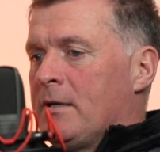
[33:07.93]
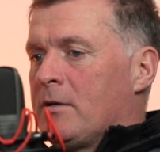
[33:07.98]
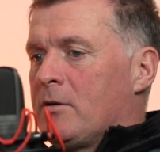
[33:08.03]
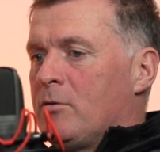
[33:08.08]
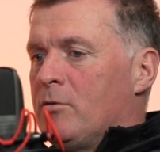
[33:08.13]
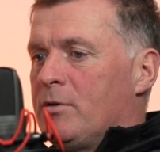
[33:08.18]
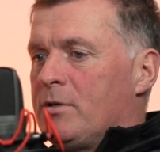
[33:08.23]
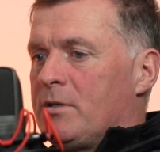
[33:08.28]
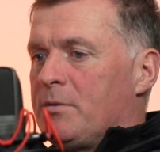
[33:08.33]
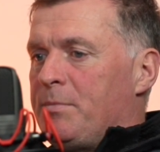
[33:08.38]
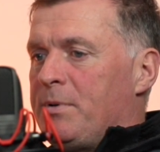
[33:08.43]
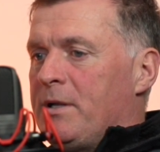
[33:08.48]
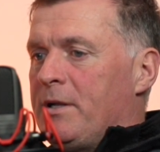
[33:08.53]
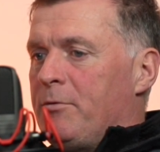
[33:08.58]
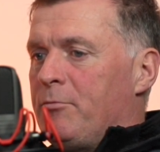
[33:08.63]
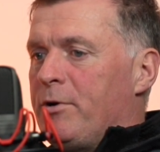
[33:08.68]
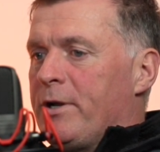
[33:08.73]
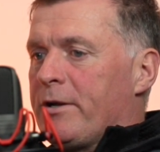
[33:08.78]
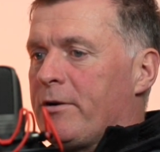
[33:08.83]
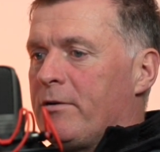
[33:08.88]
going to
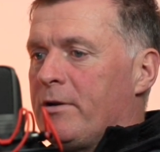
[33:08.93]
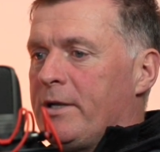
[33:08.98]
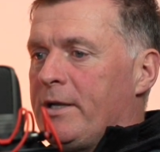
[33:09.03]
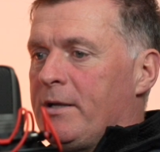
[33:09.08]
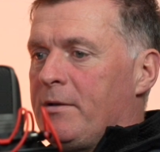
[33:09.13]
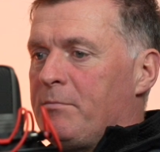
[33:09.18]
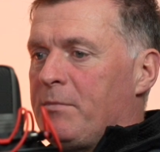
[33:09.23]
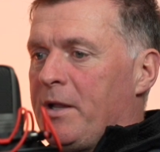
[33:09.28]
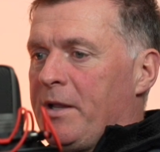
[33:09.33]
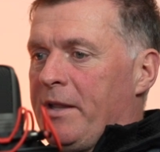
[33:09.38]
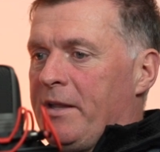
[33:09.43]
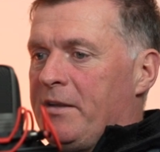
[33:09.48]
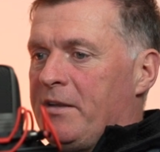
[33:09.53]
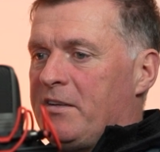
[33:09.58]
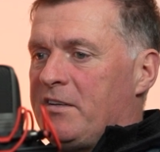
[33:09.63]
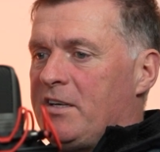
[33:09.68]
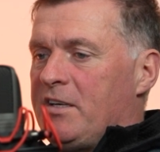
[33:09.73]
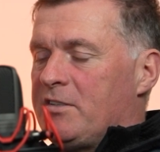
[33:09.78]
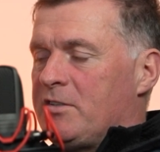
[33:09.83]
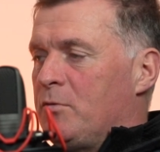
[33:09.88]
playing regularly and in a
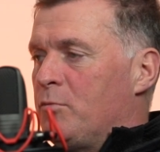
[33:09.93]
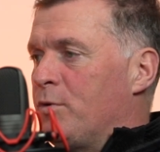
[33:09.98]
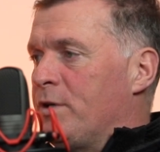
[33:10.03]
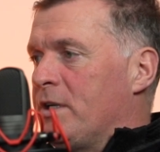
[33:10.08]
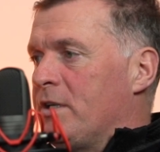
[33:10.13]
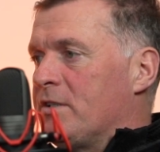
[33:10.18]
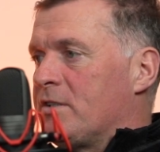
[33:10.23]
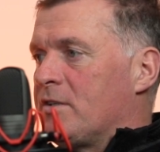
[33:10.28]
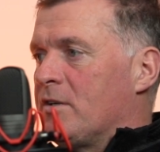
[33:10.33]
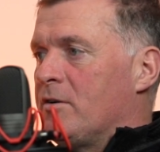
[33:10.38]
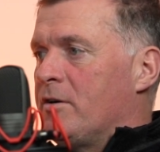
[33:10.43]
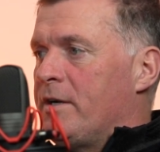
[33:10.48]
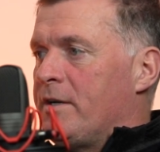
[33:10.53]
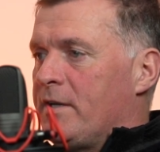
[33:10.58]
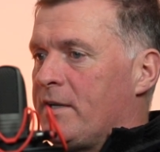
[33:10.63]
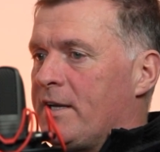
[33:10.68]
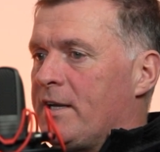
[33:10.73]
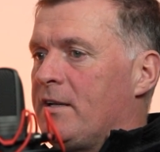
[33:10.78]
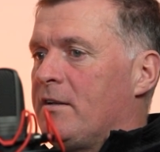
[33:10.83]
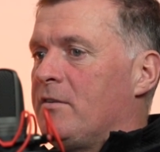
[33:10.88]
decent winning side
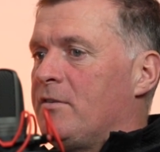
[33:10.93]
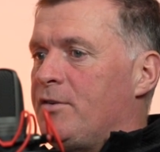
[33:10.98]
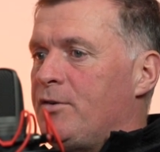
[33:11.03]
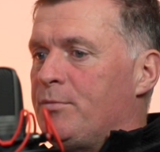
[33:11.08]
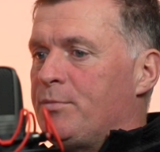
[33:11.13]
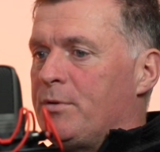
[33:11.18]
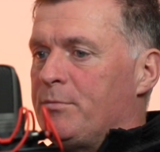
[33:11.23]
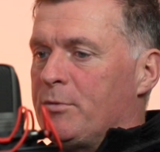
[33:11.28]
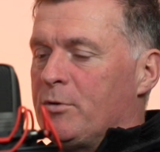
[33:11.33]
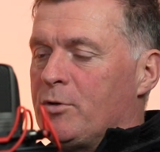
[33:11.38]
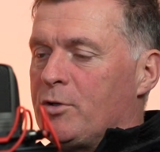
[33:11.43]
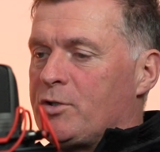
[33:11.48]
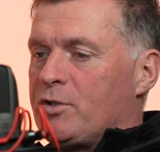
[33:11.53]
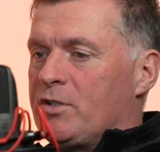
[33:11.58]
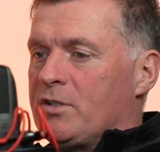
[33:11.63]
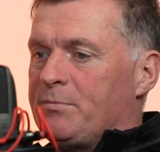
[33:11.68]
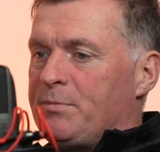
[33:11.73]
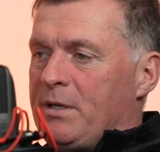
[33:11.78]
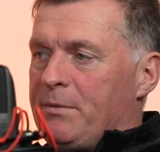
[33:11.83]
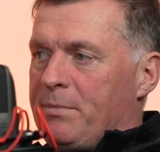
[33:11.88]
and getting 2
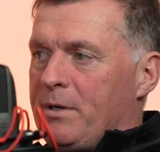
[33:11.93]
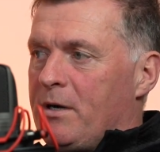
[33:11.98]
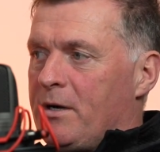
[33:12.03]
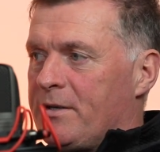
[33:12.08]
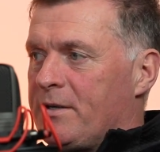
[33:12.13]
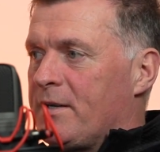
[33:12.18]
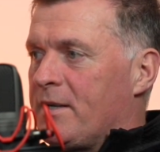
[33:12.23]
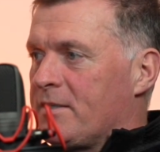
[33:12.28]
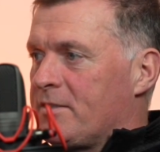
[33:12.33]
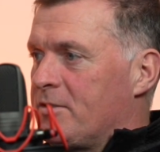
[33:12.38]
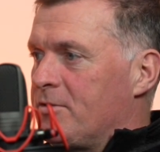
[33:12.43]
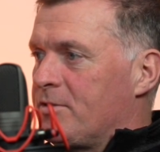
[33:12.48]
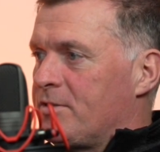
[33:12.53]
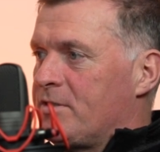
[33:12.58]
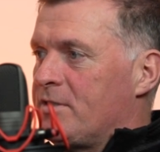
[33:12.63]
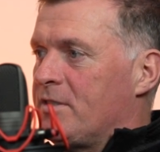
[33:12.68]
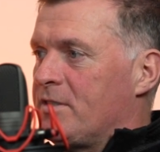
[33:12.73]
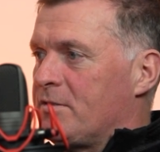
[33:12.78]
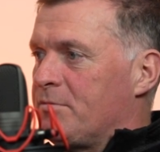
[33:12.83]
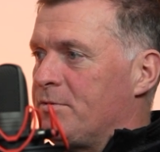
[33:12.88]
promotions, being part of that
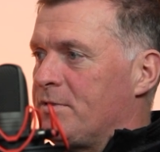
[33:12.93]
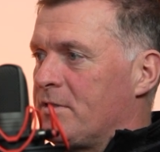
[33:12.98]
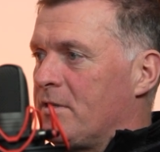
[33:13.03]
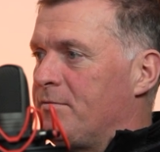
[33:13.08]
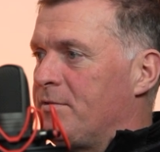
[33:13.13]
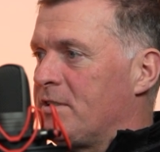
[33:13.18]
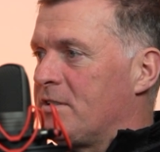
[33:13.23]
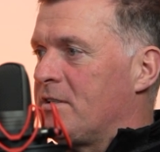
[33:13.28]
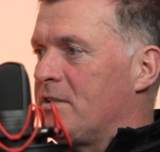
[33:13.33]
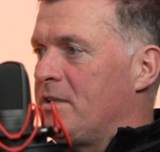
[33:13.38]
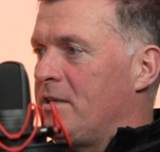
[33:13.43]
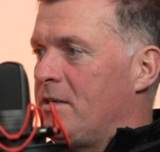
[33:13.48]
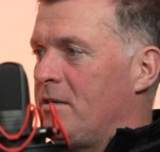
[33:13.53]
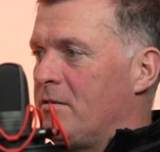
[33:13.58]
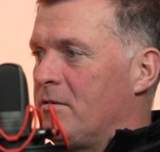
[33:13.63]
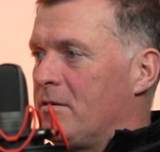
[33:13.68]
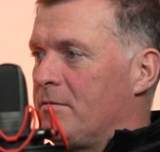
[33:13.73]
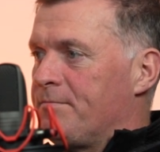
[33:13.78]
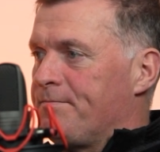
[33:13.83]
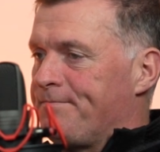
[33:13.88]
success was obviously
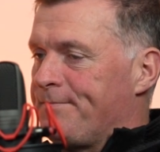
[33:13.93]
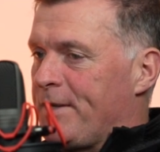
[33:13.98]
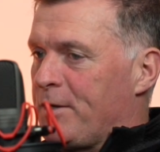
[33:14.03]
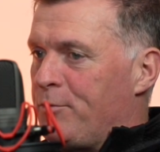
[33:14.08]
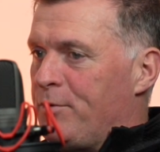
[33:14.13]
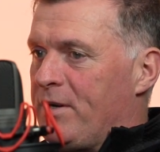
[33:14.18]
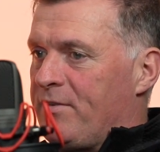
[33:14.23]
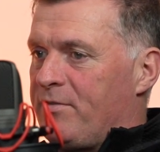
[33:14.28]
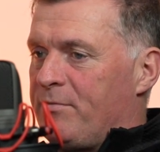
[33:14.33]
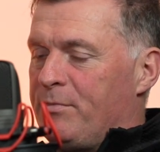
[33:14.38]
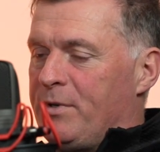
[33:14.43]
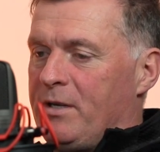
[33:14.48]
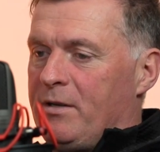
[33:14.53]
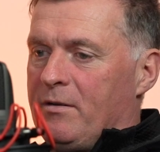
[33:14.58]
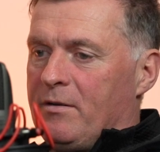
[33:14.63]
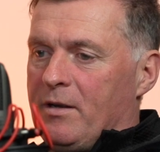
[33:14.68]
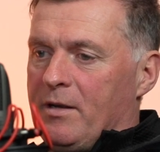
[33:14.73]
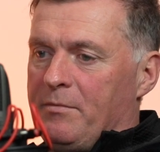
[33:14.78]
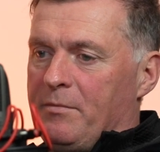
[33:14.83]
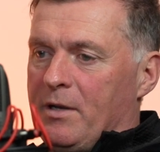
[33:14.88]
great for me,
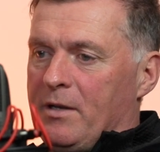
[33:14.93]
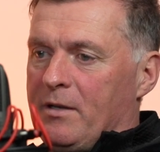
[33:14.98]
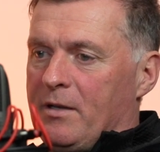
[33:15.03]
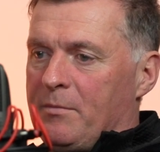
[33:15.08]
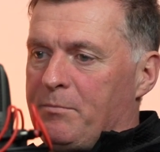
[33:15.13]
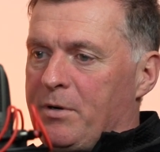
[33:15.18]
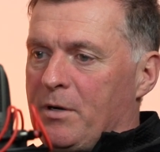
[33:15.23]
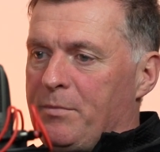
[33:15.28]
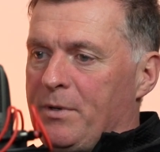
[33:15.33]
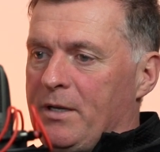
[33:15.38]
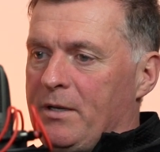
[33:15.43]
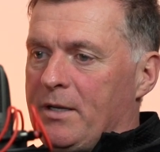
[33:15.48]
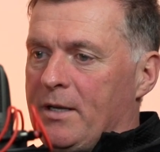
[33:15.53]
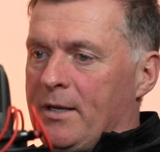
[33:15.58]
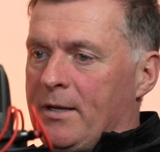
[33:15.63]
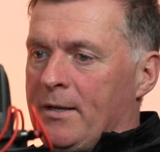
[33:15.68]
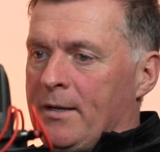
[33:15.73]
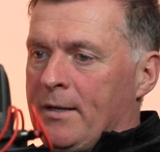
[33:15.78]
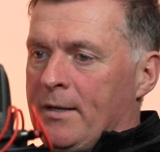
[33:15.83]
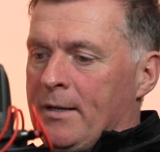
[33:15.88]
and probably
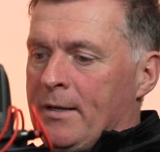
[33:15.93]
the